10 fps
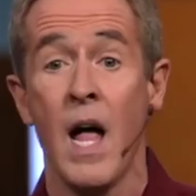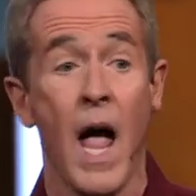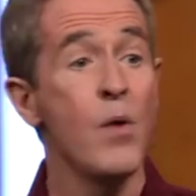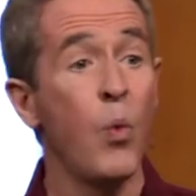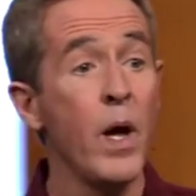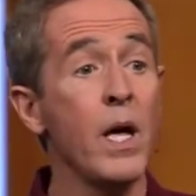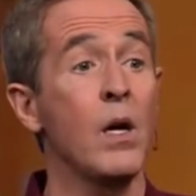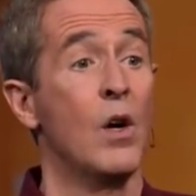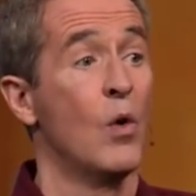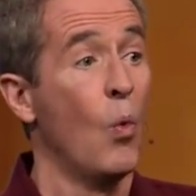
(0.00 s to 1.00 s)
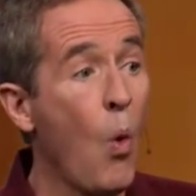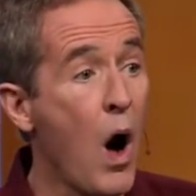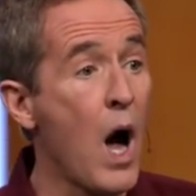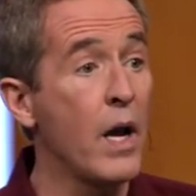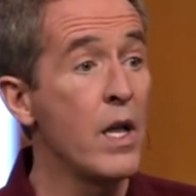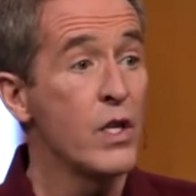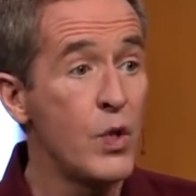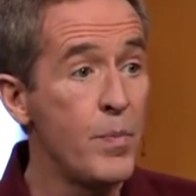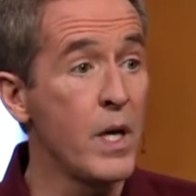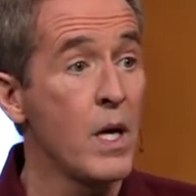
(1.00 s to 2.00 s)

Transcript: And we want to be